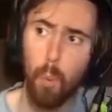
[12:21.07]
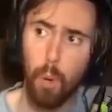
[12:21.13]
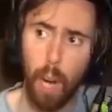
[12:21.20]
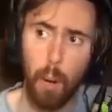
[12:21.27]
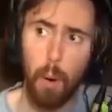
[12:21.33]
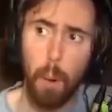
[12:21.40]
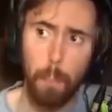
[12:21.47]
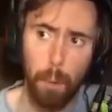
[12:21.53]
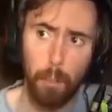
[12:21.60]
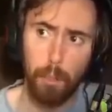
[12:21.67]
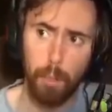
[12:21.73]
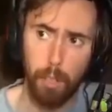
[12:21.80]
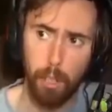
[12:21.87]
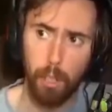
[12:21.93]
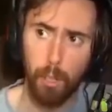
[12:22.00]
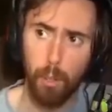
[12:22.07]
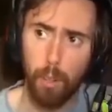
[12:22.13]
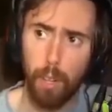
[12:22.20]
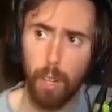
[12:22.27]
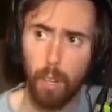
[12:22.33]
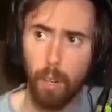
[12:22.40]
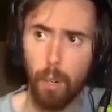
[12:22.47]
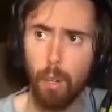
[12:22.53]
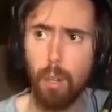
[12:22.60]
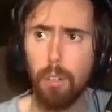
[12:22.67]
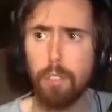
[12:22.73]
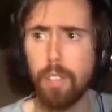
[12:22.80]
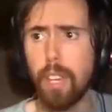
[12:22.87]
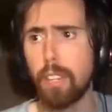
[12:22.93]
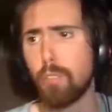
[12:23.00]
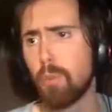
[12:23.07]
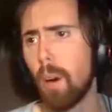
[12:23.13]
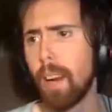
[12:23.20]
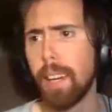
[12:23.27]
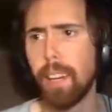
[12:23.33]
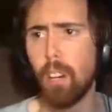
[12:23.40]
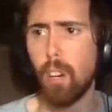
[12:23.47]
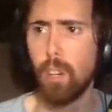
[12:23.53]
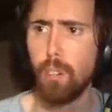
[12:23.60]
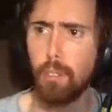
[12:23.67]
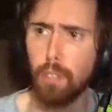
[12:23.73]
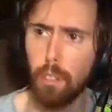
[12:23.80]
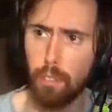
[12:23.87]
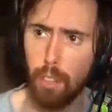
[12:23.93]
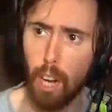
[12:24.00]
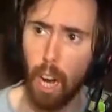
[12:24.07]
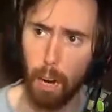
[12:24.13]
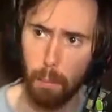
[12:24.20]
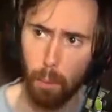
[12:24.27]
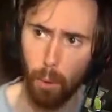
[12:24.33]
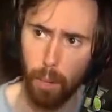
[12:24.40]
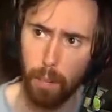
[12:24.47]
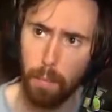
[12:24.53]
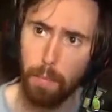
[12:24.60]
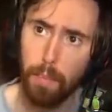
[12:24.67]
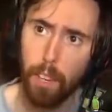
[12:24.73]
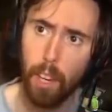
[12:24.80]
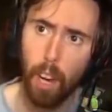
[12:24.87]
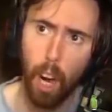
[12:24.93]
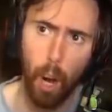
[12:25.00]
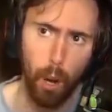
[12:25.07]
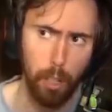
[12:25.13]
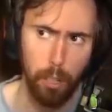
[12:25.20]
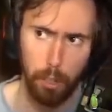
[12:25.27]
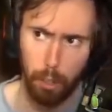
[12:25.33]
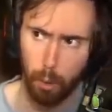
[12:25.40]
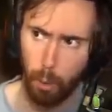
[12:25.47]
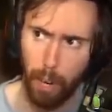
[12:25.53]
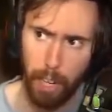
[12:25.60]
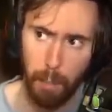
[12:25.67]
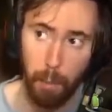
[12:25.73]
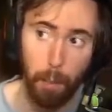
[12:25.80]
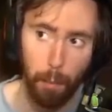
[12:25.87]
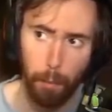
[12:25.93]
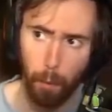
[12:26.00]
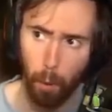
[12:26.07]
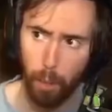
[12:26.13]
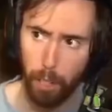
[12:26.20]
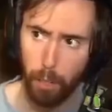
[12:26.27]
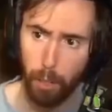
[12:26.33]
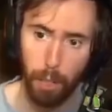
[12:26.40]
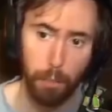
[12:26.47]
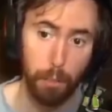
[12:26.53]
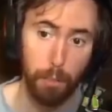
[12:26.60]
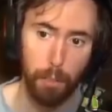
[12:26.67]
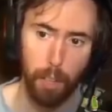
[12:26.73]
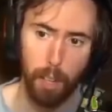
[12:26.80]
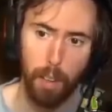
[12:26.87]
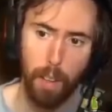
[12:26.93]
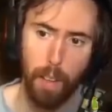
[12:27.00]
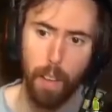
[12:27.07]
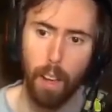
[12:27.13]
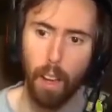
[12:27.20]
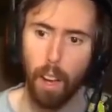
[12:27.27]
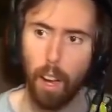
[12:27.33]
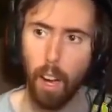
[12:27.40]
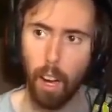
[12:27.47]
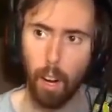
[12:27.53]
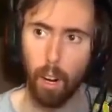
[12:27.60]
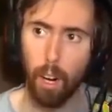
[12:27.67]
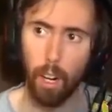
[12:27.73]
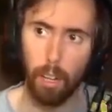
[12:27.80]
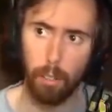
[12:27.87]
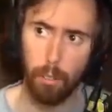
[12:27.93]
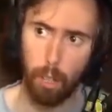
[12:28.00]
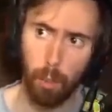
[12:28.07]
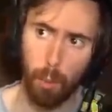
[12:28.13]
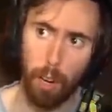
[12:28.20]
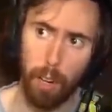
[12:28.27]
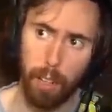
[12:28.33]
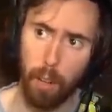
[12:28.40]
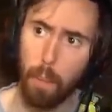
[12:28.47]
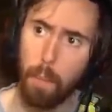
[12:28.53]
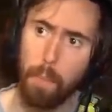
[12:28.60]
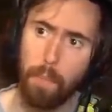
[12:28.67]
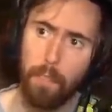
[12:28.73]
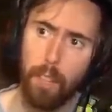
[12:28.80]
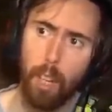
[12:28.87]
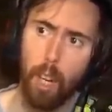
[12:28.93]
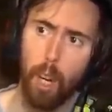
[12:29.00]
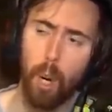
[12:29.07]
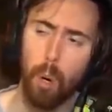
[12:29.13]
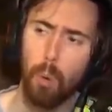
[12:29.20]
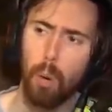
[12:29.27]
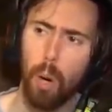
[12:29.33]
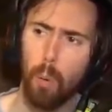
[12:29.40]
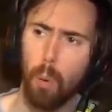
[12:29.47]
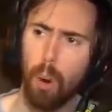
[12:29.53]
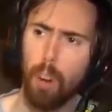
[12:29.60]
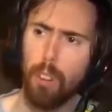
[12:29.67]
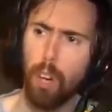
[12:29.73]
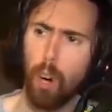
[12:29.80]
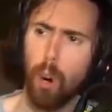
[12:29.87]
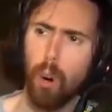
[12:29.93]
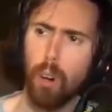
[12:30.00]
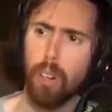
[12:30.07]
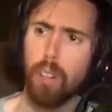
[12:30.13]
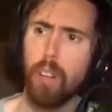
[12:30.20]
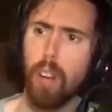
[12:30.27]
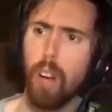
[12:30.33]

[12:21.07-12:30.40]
what I want Blizzard to do, who's this right here? Who's this cockboy? Oh, it's just a random level 40, who gives a fuck? Alright, let's look around here. Wait, where are the Horde?